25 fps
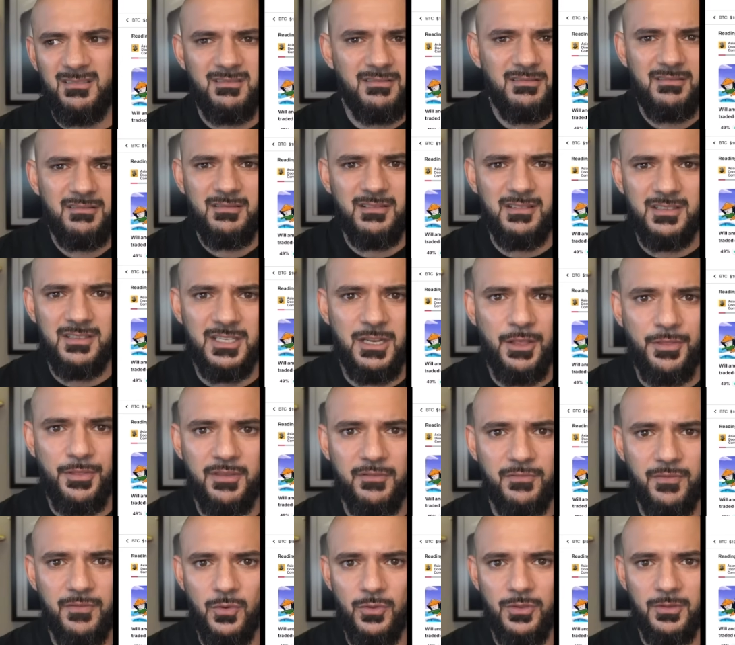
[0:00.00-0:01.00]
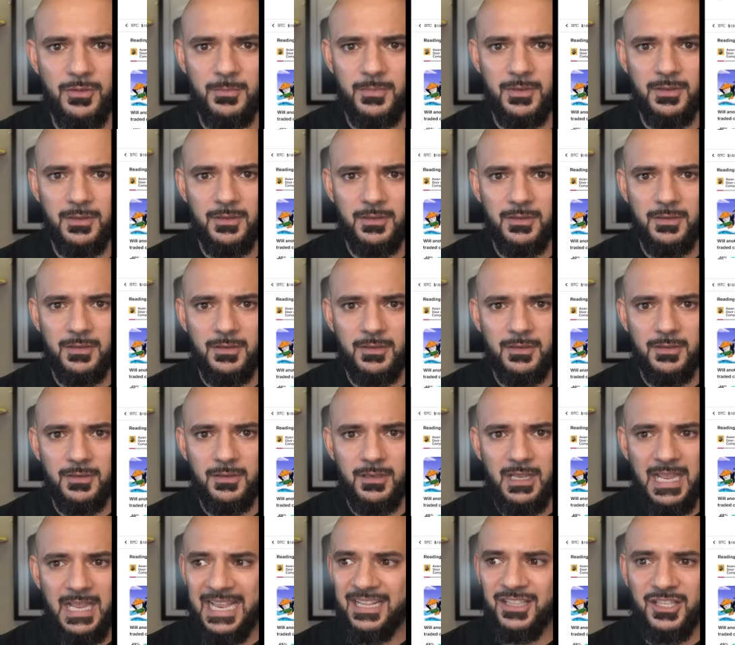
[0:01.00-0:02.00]
It's nothing for them.
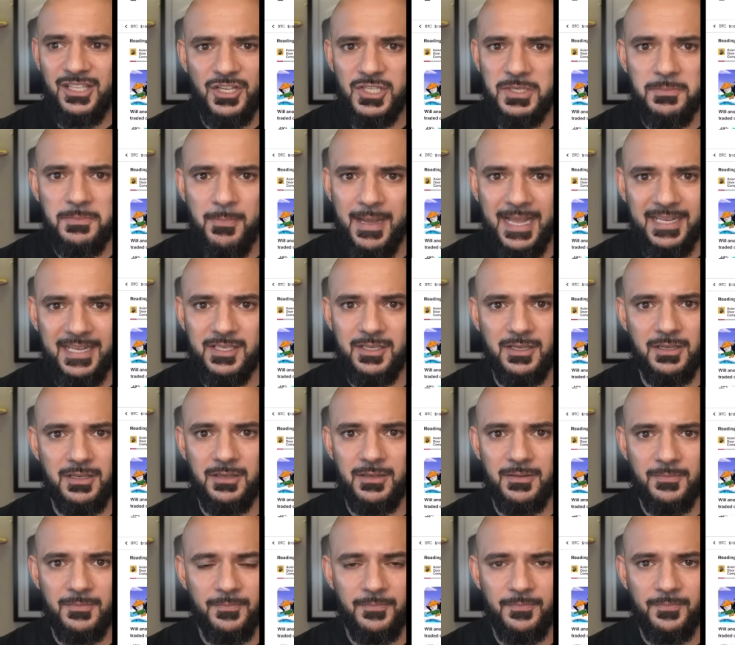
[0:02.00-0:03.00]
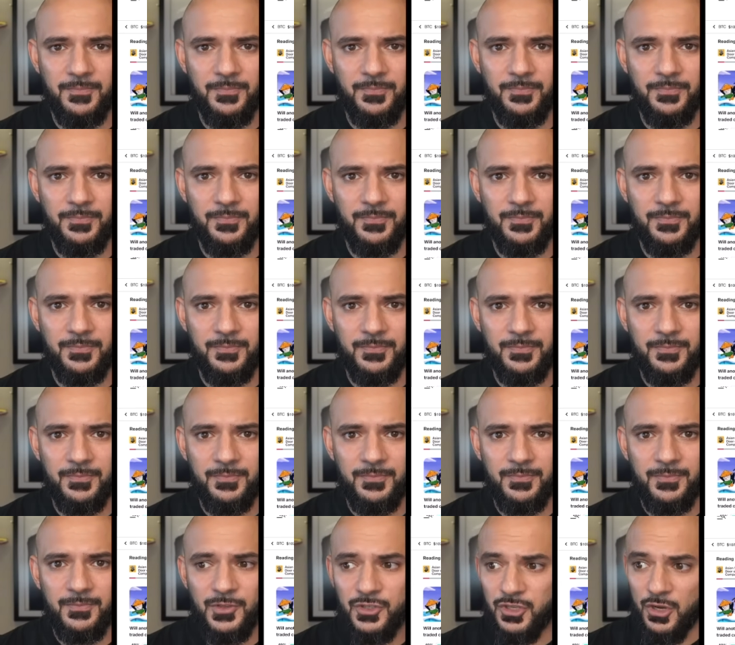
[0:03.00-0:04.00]
It doesn't matter.
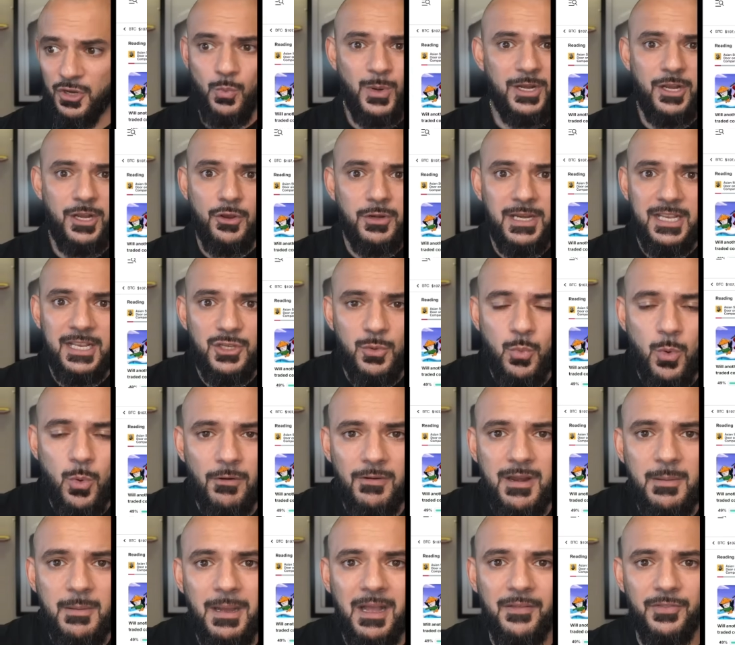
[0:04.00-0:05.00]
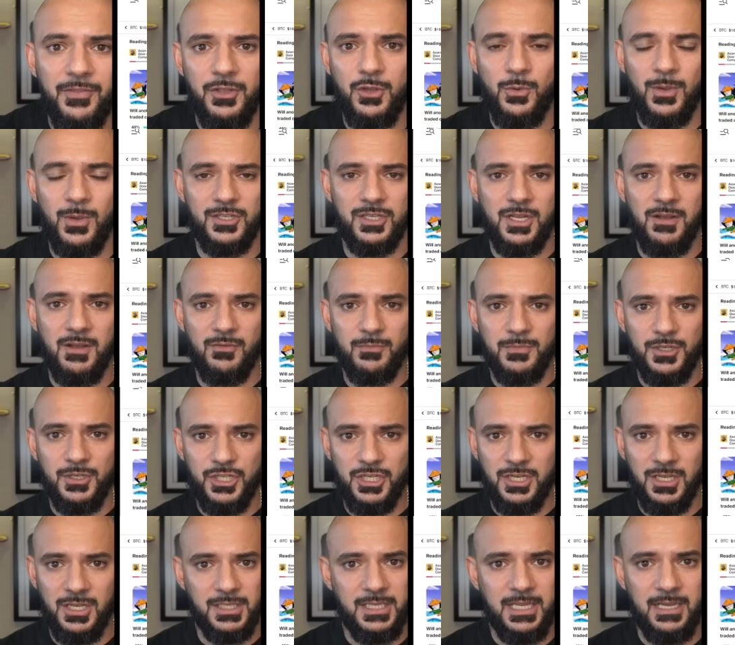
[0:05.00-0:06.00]
So we don't need to worry about the US government
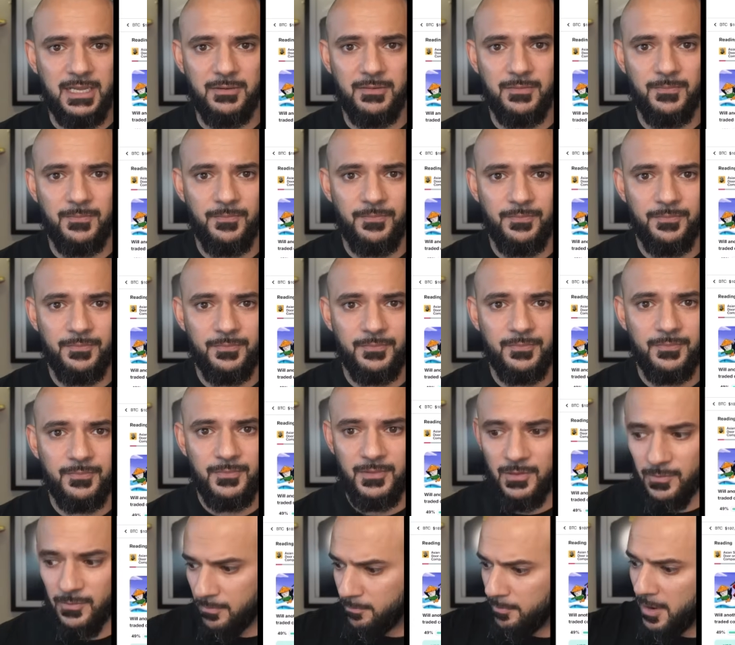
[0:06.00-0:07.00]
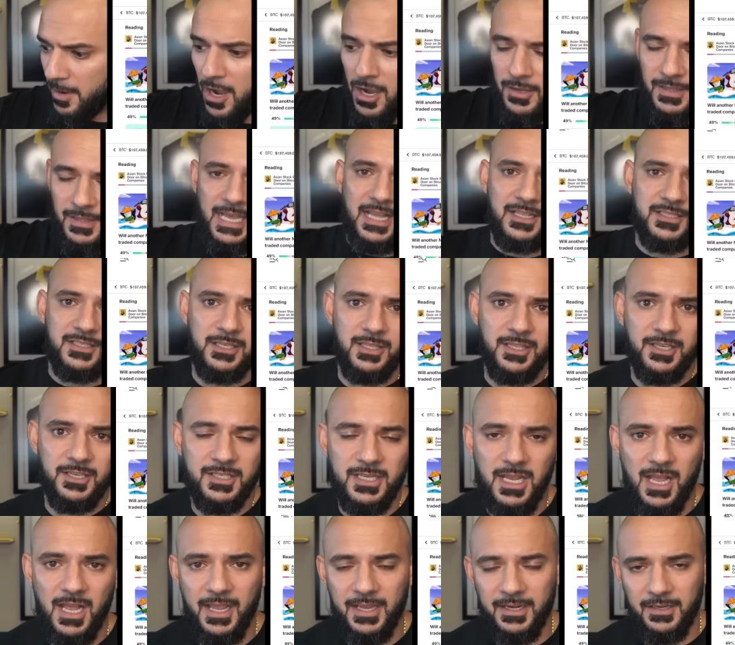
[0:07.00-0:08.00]
shutdown. Park that to the
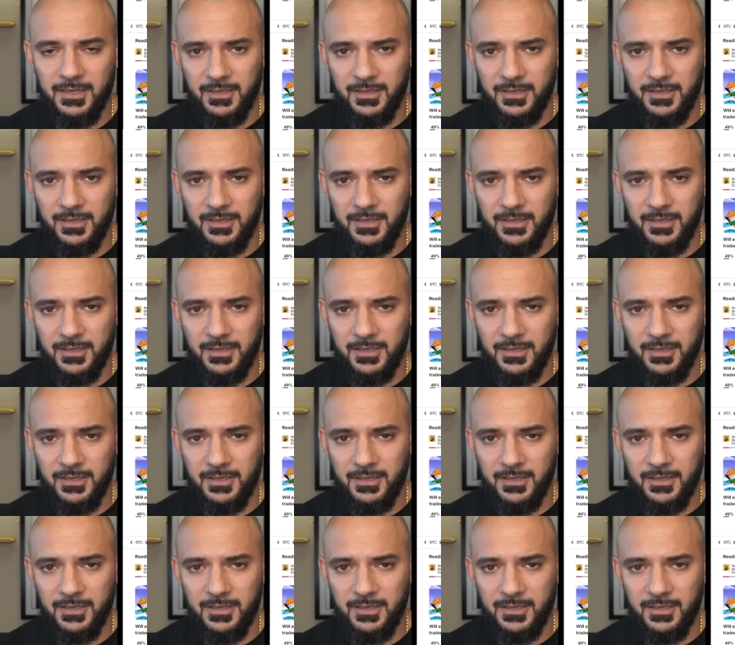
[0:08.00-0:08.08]
side.